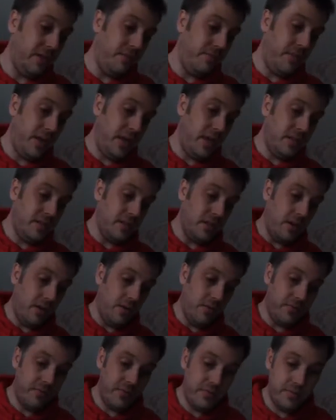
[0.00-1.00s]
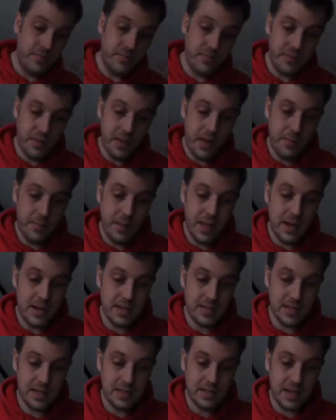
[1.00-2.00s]
feet of
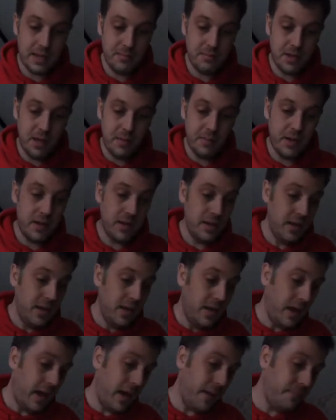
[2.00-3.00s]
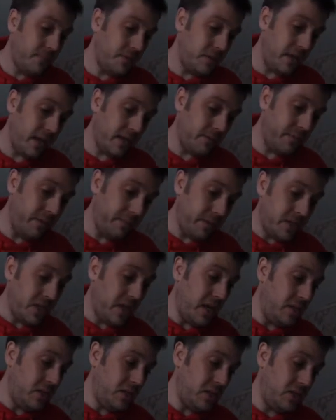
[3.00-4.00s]
LED tape coming. So that's pretty much
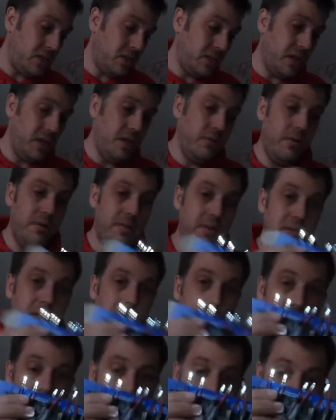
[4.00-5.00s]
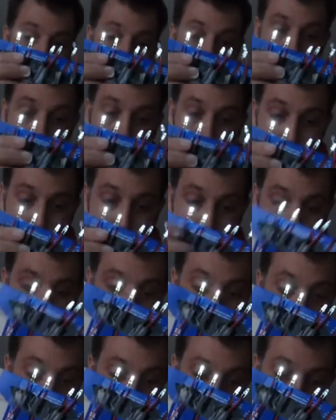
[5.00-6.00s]
it. And just to show you what this is going to do, if you press the
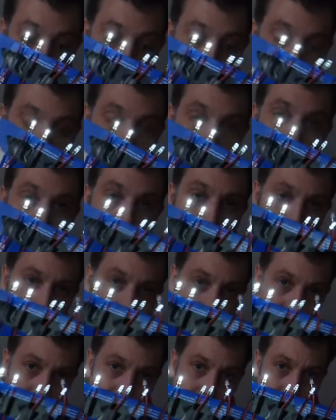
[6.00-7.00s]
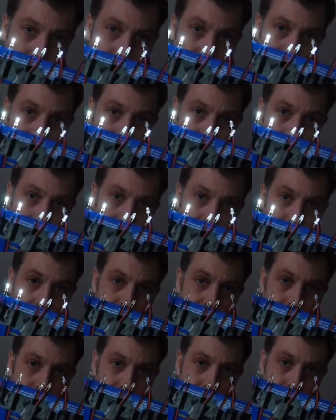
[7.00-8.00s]
button on the doodad, you can